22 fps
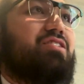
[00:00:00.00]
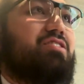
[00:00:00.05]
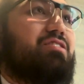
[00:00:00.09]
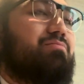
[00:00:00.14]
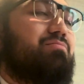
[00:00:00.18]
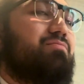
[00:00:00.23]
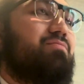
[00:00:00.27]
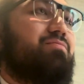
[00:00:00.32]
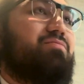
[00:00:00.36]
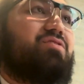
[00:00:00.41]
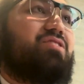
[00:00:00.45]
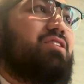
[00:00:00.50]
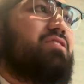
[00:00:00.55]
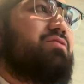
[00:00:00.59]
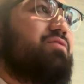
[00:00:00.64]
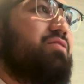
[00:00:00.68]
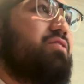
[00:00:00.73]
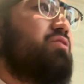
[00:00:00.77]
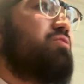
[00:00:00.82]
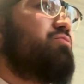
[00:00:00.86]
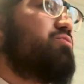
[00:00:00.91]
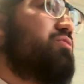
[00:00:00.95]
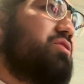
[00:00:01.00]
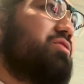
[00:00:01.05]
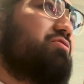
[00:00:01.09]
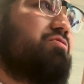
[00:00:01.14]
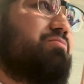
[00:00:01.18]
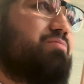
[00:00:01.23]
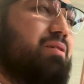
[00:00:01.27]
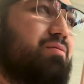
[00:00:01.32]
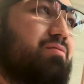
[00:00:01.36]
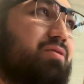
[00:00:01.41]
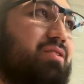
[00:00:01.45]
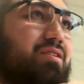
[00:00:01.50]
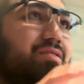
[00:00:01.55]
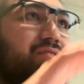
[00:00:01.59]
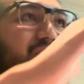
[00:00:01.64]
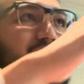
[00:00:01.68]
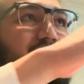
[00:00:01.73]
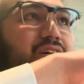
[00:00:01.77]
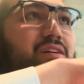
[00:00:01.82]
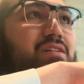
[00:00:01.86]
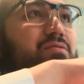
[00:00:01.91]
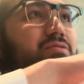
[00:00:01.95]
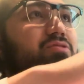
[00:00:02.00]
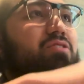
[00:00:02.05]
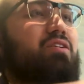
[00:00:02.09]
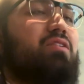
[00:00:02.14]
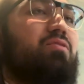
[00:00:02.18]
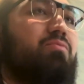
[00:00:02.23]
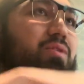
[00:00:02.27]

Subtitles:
some states voted really Republican, so I didn't